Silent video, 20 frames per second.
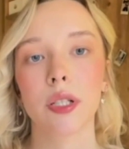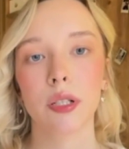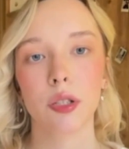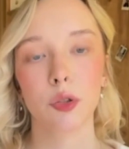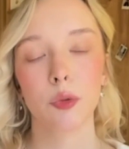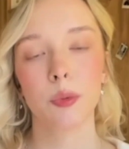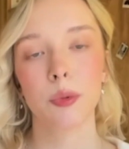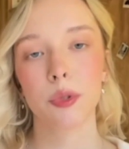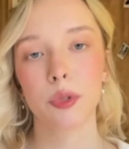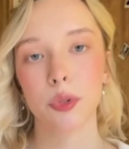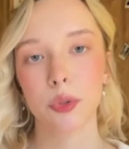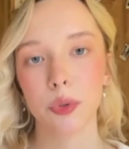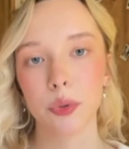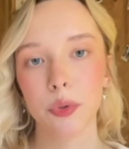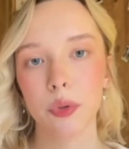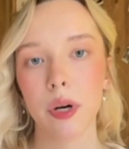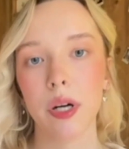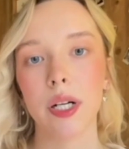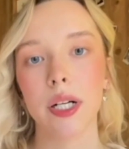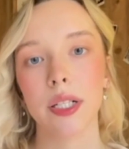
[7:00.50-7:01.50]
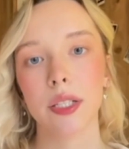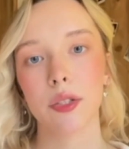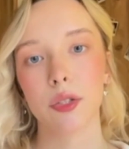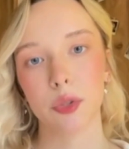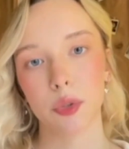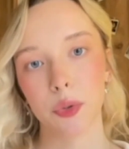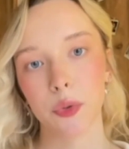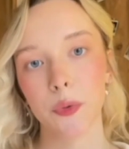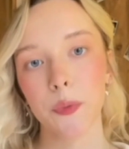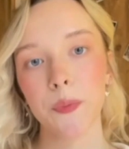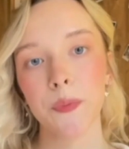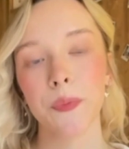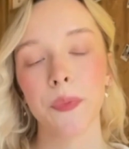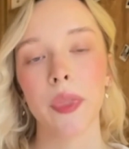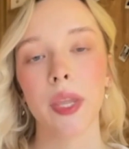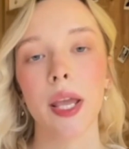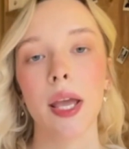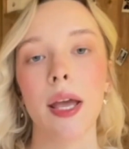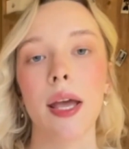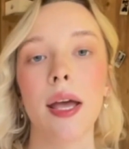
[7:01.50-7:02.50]
loop 2,
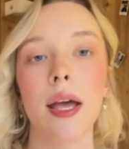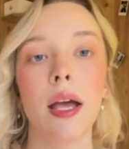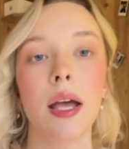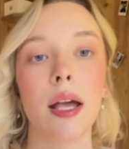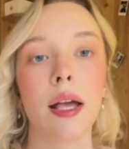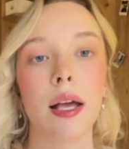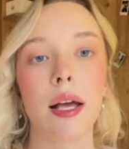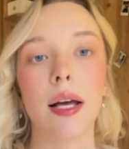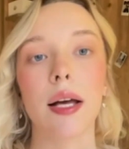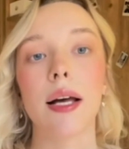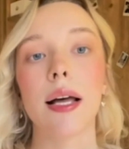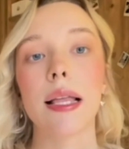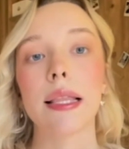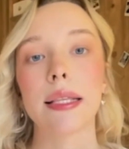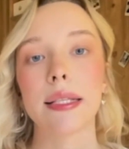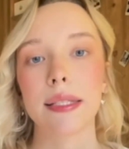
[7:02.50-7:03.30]
R2.